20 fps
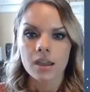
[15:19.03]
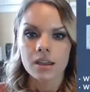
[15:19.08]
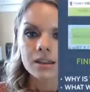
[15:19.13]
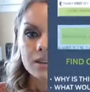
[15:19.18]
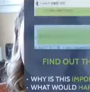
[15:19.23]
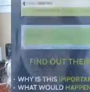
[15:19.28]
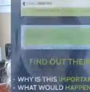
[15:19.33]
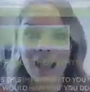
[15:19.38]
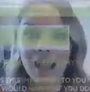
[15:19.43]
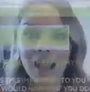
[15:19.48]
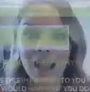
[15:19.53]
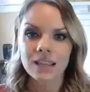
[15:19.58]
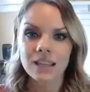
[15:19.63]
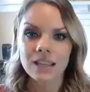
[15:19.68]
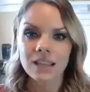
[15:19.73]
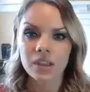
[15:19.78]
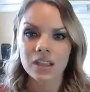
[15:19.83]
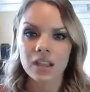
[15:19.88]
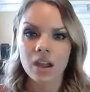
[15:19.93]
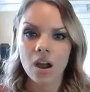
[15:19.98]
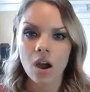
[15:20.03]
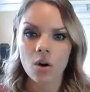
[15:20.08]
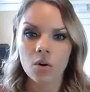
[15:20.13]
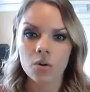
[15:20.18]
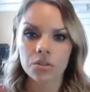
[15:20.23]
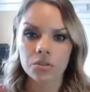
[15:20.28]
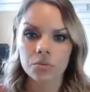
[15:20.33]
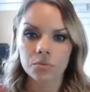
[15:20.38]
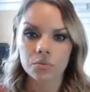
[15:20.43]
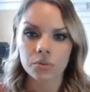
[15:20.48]
Next that we
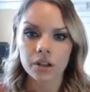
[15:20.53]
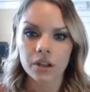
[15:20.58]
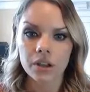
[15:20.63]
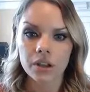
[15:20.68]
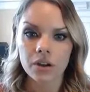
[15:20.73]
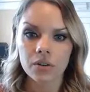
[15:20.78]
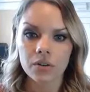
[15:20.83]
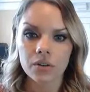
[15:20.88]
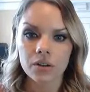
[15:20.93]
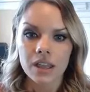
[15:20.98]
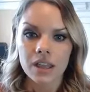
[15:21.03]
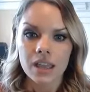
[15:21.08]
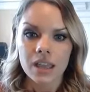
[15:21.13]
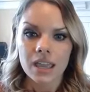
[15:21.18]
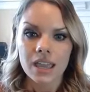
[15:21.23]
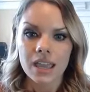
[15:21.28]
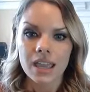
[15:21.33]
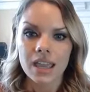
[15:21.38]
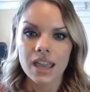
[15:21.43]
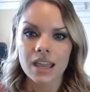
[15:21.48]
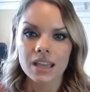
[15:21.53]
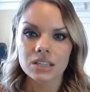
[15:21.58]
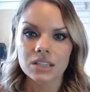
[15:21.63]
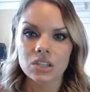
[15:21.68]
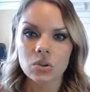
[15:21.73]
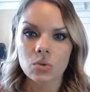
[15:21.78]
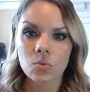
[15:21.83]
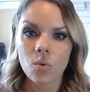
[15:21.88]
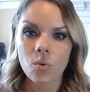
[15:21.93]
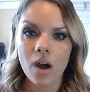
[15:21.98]
go through is
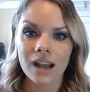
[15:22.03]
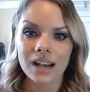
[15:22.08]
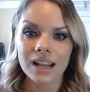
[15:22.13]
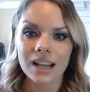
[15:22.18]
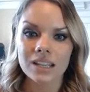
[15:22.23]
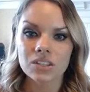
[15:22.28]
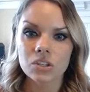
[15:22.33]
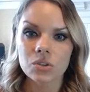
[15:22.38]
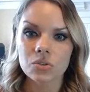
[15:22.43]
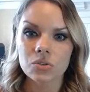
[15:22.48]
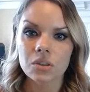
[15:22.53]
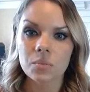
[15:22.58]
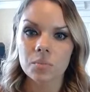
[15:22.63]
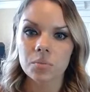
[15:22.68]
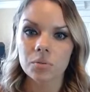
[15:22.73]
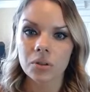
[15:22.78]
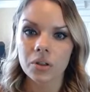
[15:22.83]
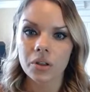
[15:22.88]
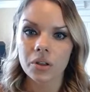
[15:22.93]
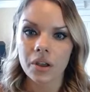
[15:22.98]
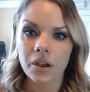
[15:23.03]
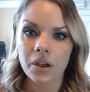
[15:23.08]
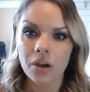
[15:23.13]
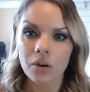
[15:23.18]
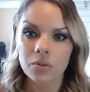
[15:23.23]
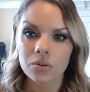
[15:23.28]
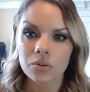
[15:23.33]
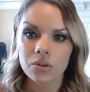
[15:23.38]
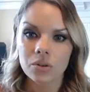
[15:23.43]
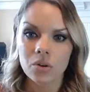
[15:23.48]
you want to do the
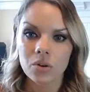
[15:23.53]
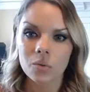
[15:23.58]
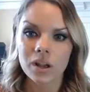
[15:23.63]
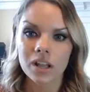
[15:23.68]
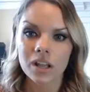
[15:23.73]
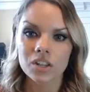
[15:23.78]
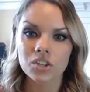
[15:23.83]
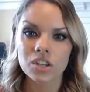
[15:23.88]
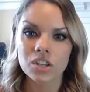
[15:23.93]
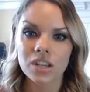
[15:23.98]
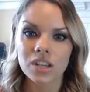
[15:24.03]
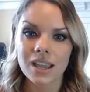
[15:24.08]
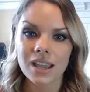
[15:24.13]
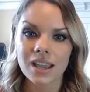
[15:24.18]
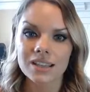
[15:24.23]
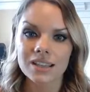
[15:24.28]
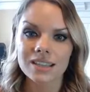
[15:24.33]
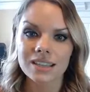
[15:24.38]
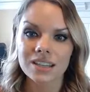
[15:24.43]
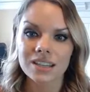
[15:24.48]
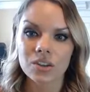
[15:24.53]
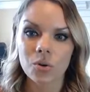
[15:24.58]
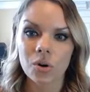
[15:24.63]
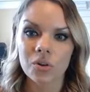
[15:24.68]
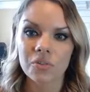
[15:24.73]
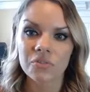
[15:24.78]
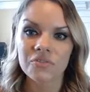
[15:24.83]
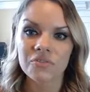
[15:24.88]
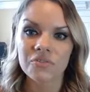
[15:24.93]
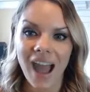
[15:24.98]
blue, which is
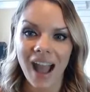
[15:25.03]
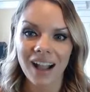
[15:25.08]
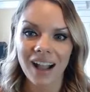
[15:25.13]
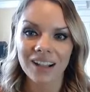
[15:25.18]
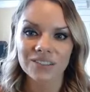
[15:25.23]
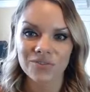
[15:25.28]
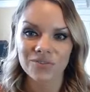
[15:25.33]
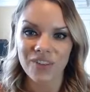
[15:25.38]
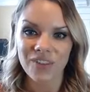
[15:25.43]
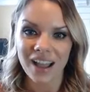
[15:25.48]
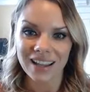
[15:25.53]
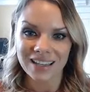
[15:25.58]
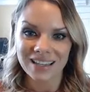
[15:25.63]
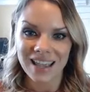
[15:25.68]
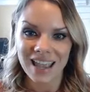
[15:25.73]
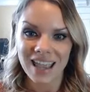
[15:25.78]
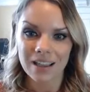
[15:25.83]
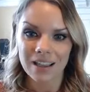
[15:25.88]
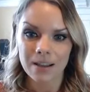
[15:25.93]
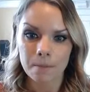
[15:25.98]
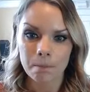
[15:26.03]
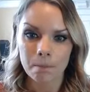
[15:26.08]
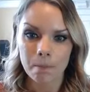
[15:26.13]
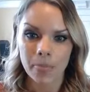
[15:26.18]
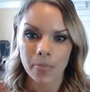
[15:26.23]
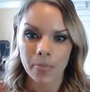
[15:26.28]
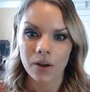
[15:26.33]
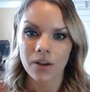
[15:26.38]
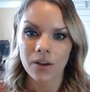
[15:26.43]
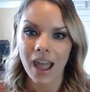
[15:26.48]
your fact finding,
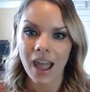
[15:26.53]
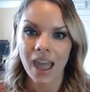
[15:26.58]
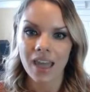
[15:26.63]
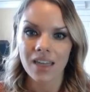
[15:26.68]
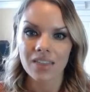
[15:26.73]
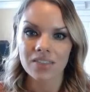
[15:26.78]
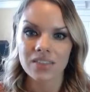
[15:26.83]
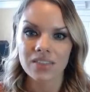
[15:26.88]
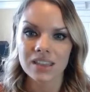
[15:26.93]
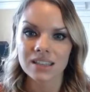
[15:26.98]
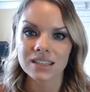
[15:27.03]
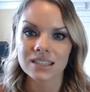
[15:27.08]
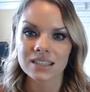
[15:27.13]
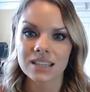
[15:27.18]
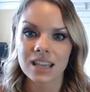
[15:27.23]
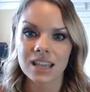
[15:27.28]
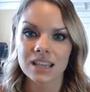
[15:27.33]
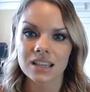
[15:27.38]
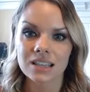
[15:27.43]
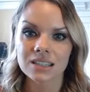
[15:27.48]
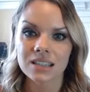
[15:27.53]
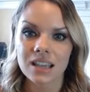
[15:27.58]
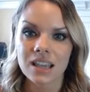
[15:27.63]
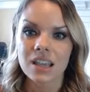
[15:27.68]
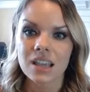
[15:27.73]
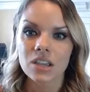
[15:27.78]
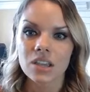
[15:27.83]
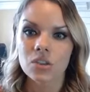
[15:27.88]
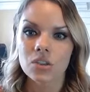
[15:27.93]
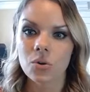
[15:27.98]
okay? This is
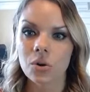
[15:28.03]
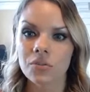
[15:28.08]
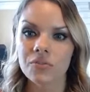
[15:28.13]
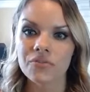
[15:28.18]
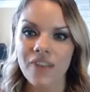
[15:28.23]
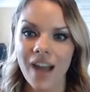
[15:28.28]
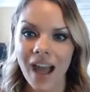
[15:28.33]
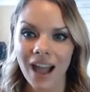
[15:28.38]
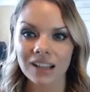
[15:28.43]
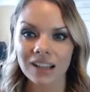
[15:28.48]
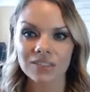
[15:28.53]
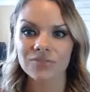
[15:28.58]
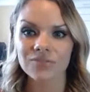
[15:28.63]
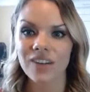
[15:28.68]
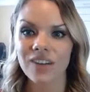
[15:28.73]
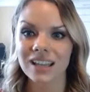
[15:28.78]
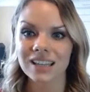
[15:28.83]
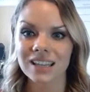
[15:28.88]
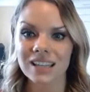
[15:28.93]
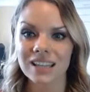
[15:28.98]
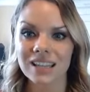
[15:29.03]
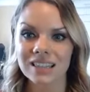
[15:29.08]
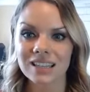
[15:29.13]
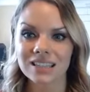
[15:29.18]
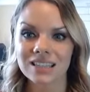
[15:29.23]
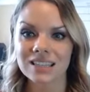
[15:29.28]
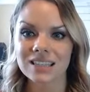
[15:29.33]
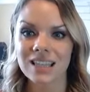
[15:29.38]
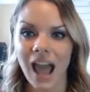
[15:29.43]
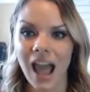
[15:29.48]
your fact finding.
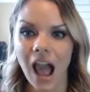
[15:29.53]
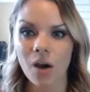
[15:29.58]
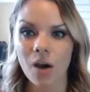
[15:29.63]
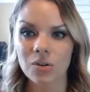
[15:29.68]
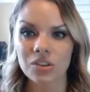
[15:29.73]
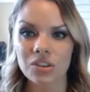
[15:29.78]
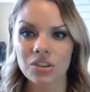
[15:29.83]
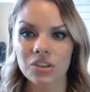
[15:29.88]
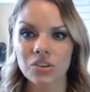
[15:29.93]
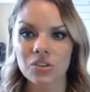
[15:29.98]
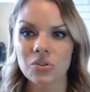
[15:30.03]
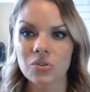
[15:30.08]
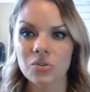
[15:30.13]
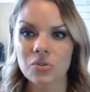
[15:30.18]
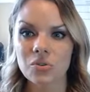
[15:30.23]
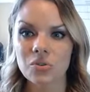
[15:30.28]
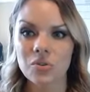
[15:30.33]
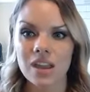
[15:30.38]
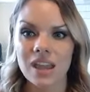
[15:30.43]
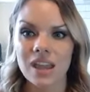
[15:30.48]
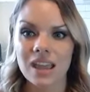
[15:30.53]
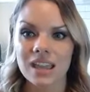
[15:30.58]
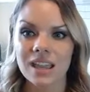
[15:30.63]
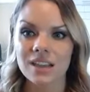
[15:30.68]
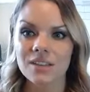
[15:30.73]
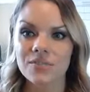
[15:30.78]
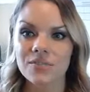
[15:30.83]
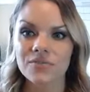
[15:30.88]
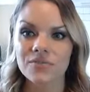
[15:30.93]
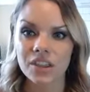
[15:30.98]
This is how you
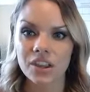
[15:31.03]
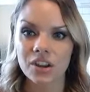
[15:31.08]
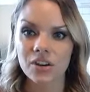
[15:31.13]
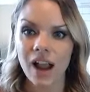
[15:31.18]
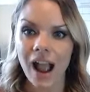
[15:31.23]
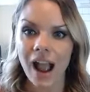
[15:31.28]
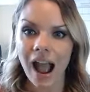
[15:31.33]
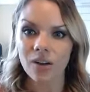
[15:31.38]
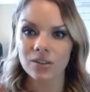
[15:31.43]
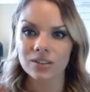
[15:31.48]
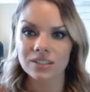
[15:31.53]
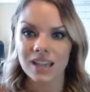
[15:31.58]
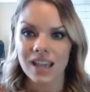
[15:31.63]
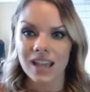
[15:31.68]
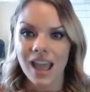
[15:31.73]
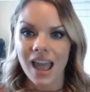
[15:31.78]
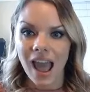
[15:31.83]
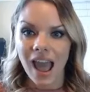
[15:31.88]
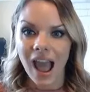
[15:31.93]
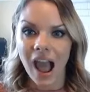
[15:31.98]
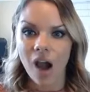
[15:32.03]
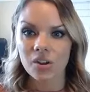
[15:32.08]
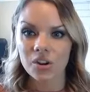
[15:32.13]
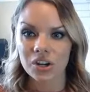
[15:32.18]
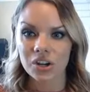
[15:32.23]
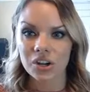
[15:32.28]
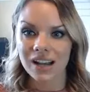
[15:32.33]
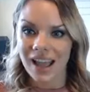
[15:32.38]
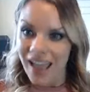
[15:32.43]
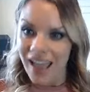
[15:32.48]
can figure out how you're
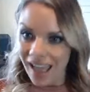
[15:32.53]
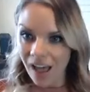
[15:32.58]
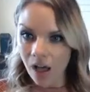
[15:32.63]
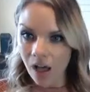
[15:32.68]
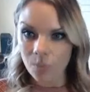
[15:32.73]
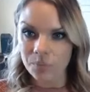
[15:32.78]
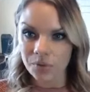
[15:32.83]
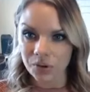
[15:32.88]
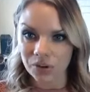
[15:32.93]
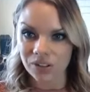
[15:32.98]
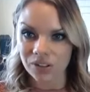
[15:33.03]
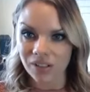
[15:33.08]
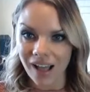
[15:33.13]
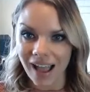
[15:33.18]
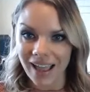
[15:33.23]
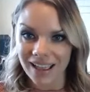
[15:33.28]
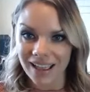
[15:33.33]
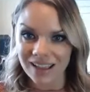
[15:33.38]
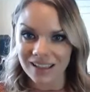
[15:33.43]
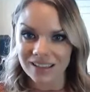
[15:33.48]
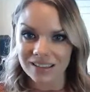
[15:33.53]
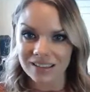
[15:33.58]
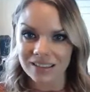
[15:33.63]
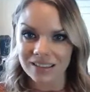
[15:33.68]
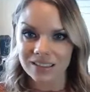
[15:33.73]
going to help your clients.